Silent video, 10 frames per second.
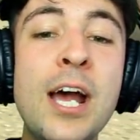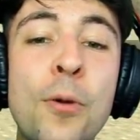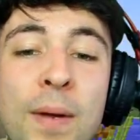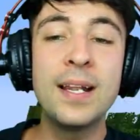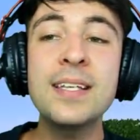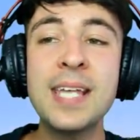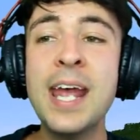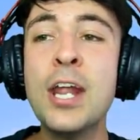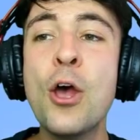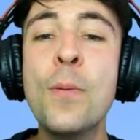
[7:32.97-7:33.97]
help. Let's
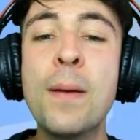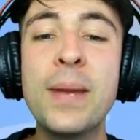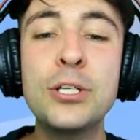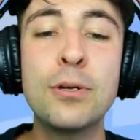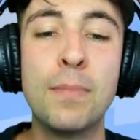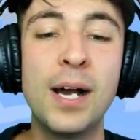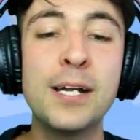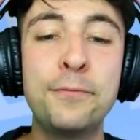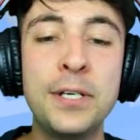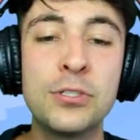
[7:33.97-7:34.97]
head home and make sure
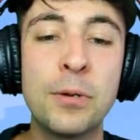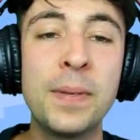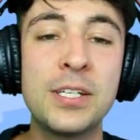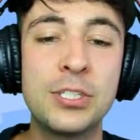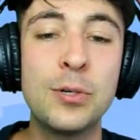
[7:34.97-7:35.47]
Mark up from his zombie is